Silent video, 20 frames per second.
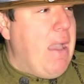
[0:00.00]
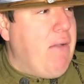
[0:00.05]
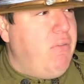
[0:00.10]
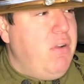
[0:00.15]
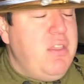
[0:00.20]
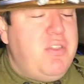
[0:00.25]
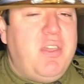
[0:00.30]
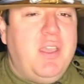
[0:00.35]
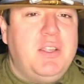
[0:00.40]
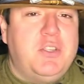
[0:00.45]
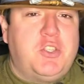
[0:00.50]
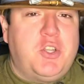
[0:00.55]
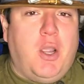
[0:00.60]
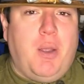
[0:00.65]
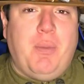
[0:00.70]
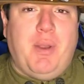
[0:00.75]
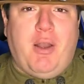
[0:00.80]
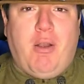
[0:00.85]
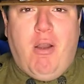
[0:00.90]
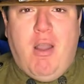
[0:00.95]
everything
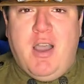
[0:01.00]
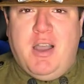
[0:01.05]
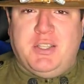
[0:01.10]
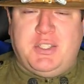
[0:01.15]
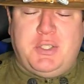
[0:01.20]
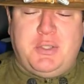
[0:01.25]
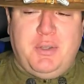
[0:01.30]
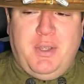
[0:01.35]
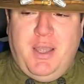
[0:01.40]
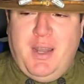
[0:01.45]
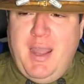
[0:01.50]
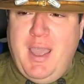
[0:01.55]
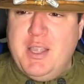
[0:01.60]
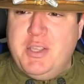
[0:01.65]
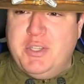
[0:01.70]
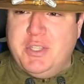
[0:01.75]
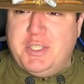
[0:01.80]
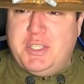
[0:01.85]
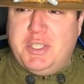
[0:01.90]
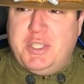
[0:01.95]
German or Austrian and
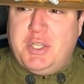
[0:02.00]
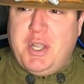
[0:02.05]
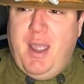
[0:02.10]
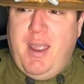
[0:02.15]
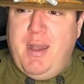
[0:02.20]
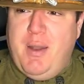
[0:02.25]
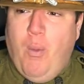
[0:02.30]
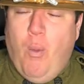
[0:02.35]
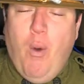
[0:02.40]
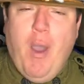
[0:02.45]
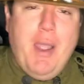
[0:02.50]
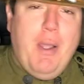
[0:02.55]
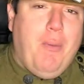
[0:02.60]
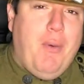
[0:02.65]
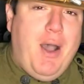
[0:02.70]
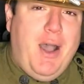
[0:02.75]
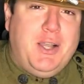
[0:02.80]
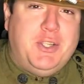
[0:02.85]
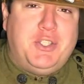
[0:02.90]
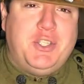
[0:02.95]
just trying to
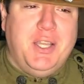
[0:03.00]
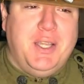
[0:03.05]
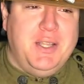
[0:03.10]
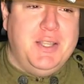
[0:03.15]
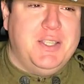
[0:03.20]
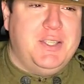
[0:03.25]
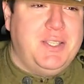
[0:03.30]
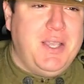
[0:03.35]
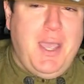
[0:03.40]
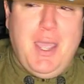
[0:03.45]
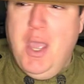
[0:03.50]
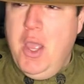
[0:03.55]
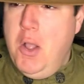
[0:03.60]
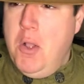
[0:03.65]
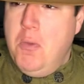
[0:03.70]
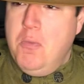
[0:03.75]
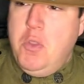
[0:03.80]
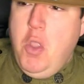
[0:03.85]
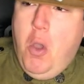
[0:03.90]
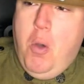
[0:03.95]
whitewash it and say,
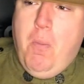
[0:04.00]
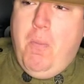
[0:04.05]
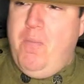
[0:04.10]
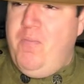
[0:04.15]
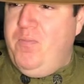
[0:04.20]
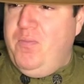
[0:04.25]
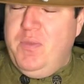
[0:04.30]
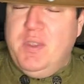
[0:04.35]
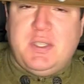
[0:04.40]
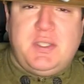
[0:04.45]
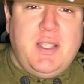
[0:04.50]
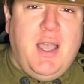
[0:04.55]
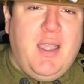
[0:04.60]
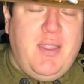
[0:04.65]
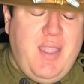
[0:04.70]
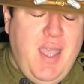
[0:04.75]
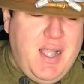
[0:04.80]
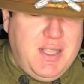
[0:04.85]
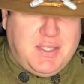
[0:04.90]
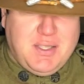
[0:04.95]
nope, it's
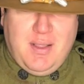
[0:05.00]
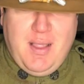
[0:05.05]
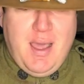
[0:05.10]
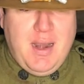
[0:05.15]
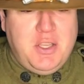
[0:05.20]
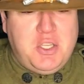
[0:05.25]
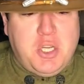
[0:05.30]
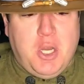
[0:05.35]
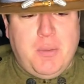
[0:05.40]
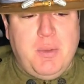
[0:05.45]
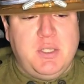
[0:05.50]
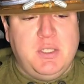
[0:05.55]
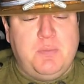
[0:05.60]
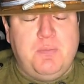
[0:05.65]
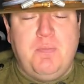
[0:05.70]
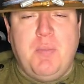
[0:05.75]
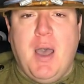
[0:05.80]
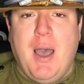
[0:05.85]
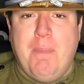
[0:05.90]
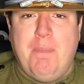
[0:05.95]
not that. So a lot of German
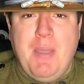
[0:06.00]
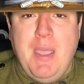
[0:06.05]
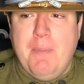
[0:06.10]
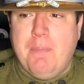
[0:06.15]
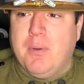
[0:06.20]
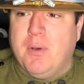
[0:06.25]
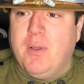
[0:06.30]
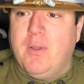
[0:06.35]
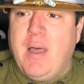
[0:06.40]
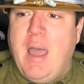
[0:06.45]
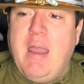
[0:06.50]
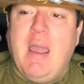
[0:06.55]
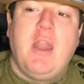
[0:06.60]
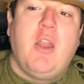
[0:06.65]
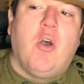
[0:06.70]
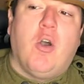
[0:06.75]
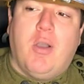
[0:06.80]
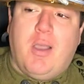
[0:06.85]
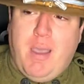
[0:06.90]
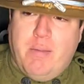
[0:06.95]
people, I
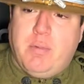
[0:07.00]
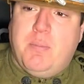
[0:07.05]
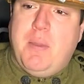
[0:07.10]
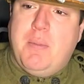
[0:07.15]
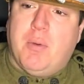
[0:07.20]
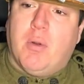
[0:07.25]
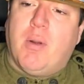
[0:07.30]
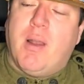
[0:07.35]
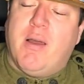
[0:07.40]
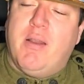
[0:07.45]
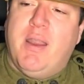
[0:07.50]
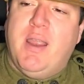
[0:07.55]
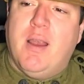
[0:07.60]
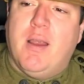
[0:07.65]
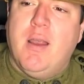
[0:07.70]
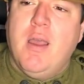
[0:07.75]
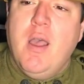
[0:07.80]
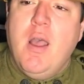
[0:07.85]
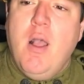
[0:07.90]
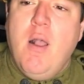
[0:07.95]
know a couple people around
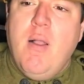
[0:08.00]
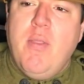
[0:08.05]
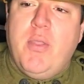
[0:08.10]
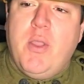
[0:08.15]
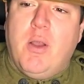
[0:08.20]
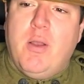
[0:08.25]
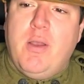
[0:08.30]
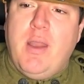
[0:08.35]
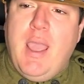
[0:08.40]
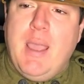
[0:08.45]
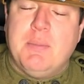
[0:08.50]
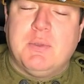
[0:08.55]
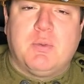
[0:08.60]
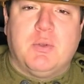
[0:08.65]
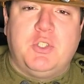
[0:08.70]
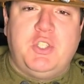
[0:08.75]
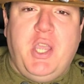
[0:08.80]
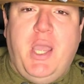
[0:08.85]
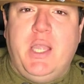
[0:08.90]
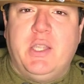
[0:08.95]
here, their names
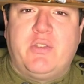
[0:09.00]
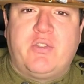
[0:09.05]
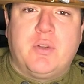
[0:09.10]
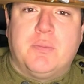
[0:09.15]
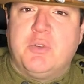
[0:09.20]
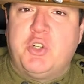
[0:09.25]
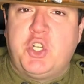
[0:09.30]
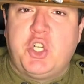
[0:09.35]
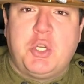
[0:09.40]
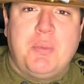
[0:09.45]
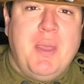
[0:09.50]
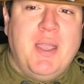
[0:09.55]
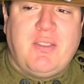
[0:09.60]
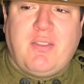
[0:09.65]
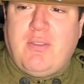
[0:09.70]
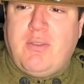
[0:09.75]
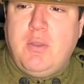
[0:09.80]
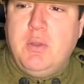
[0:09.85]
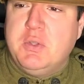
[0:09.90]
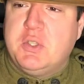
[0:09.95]
were changed from
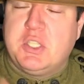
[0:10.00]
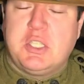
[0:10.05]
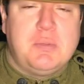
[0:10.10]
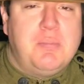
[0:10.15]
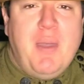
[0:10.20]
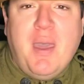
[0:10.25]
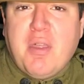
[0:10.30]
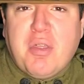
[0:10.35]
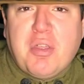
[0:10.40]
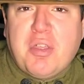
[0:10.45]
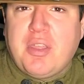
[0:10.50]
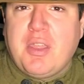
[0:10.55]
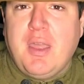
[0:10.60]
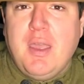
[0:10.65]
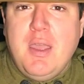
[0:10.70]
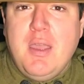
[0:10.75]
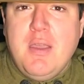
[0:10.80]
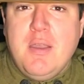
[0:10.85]
Schmidt to Smith